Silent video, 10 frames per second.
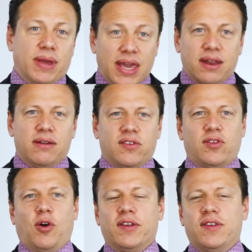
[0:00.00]
Again, as
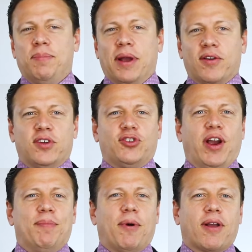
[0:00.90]
long as it bears the
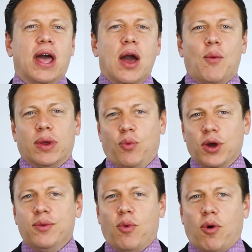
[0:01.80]
trademark. What
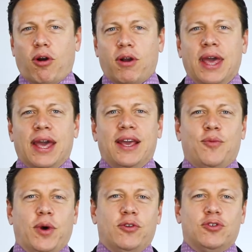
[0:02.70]
wouldn't work is
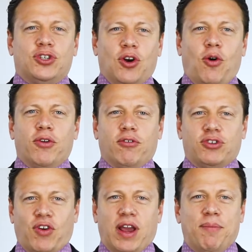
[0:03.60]
when you show your
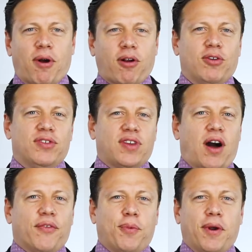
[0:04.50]
trademark on
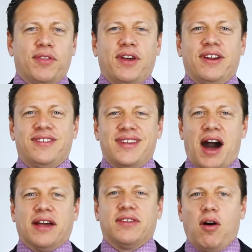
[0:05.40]
software that is
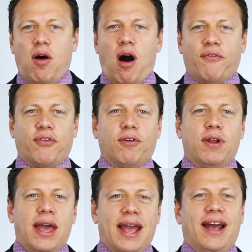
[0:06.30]
not offered
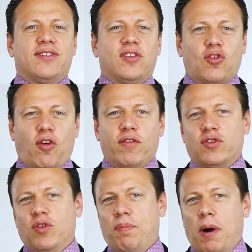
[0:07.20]
as a service
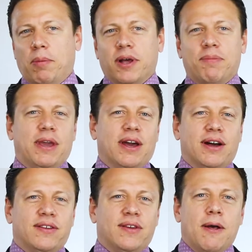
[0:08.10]
to the public,
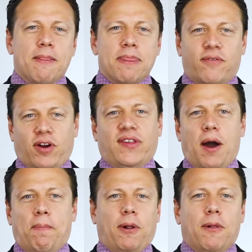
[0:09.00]
because, for
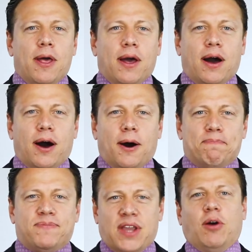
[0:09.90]
example,
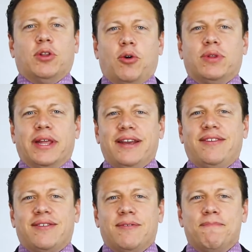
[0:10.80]
download
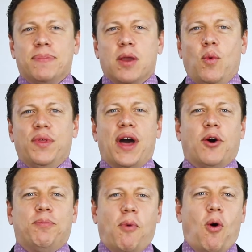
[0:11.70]
links
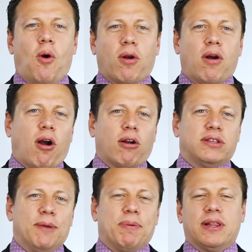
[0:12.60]
without more are
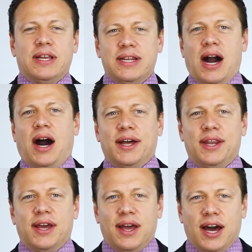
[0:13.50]
typically
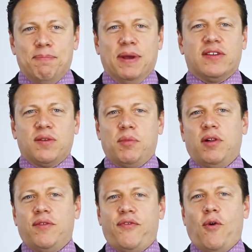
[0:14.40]
not
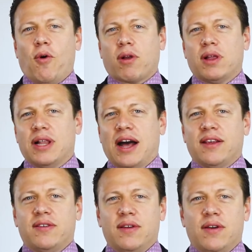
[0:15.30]
admissible for
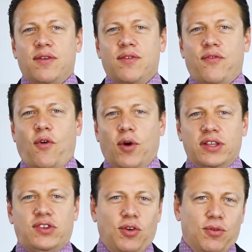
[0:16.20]
class
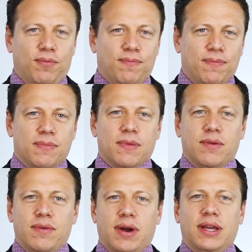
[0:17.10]
42,
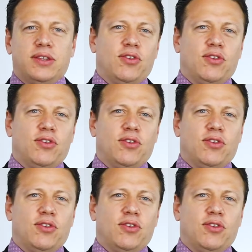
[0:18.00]
right?